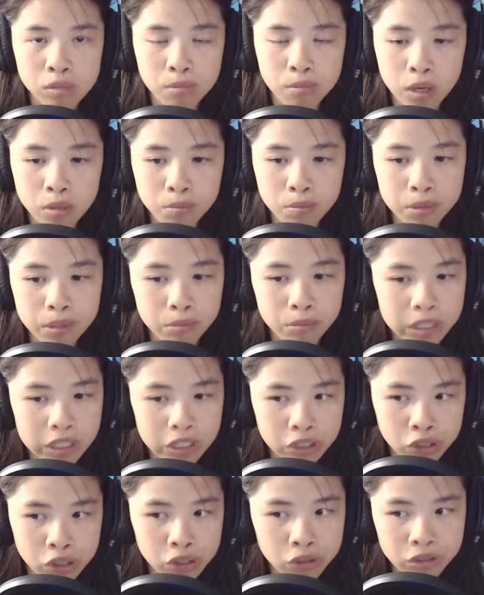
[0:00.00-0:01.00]
open when
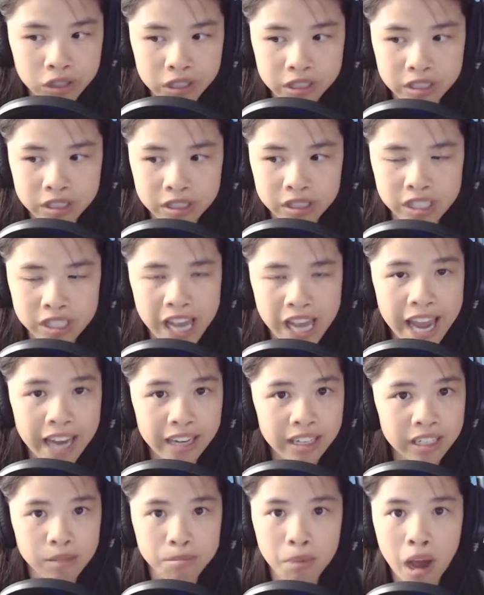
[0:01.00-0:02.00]
you do listen to
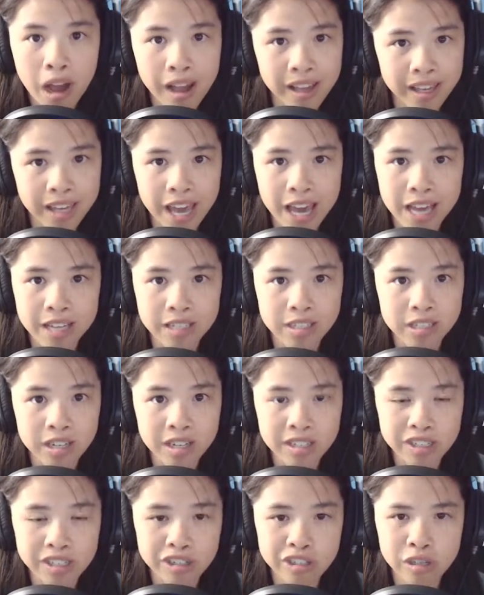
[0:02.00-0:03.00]
any podcast
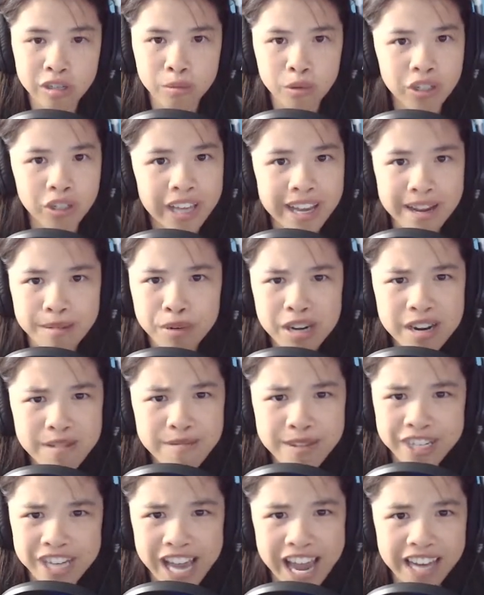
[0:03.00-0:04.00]
on YouTube, or like pretty
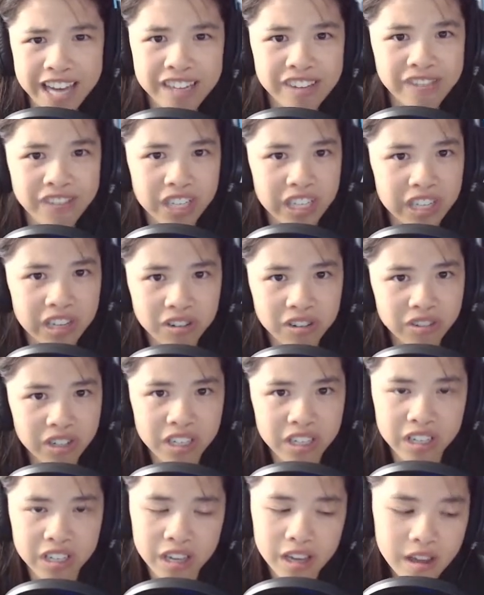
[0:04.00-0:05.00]
much any video,
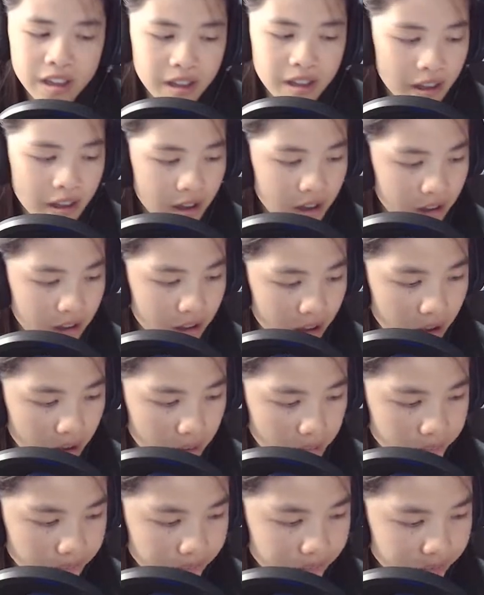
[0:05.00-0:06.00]
really.
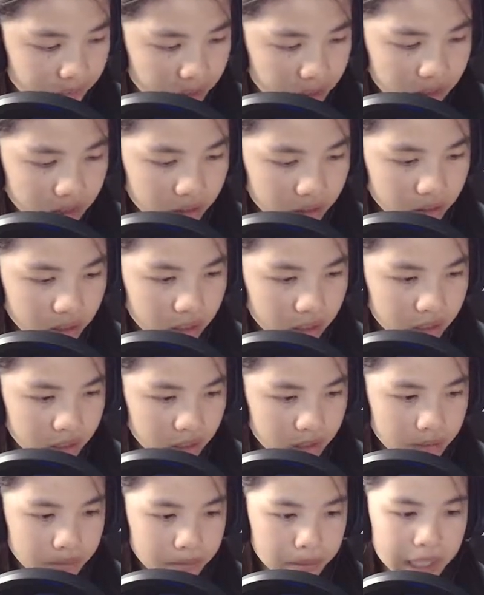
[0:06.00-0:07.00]
But
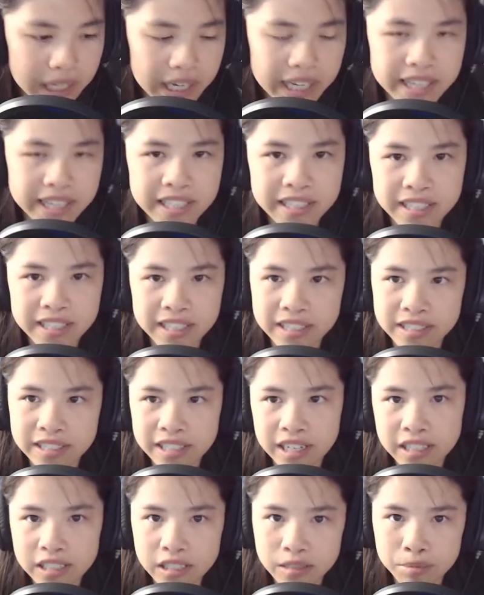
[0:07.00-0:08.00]
I think that's
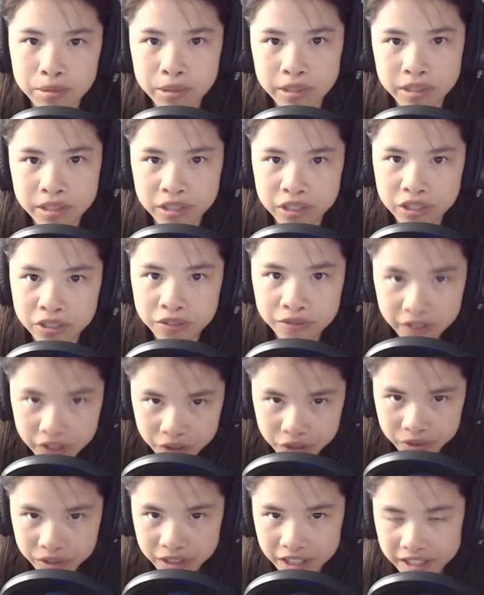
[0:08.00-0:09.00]
kind of the point, because you
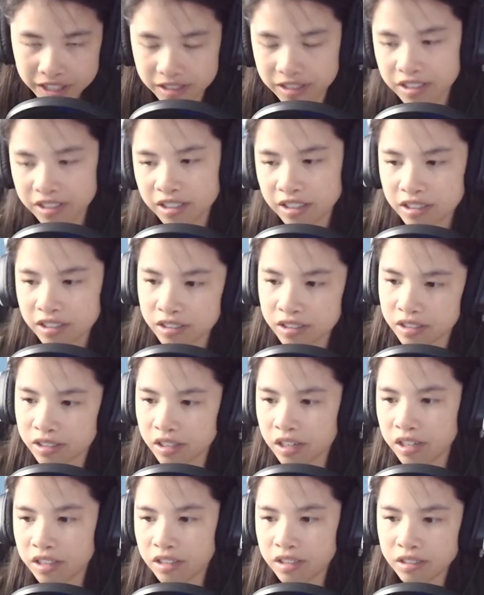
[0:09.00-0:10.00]
visualize things.
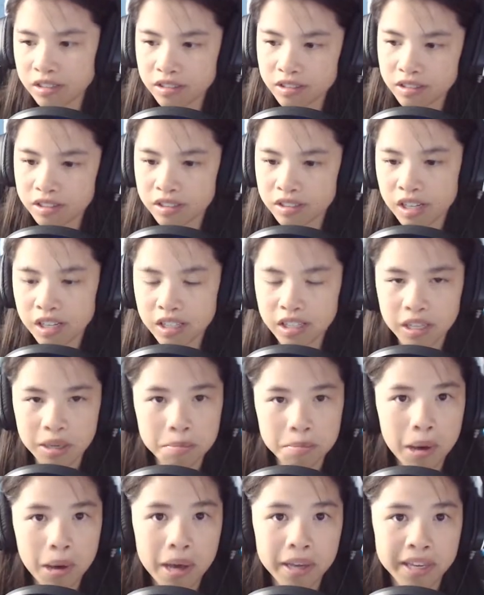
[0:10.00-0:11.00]
It's not like a
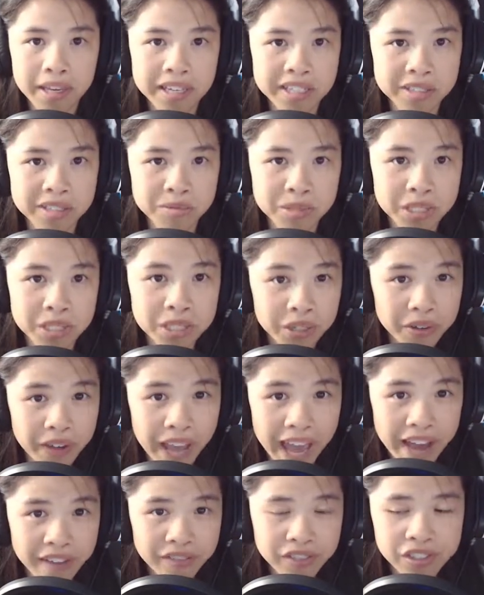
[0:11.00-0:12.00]
podcast where you don't
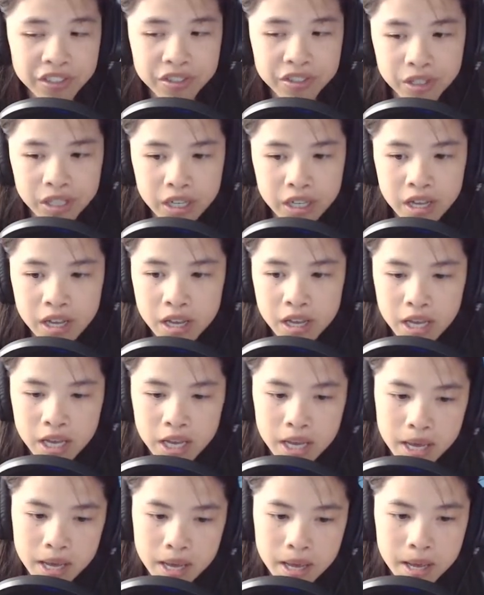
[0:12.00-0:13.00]
have to.
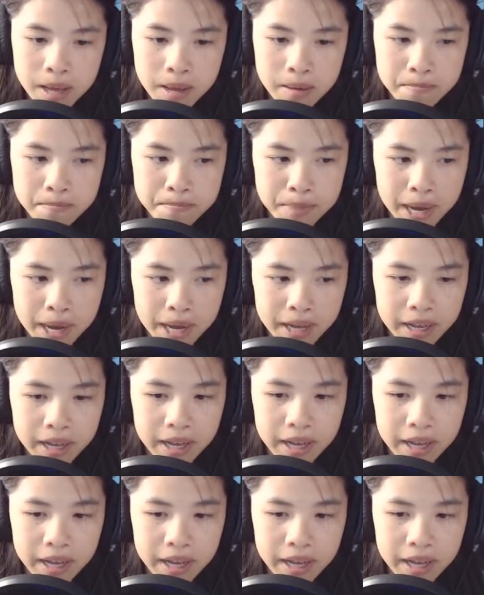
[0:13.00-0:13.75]
But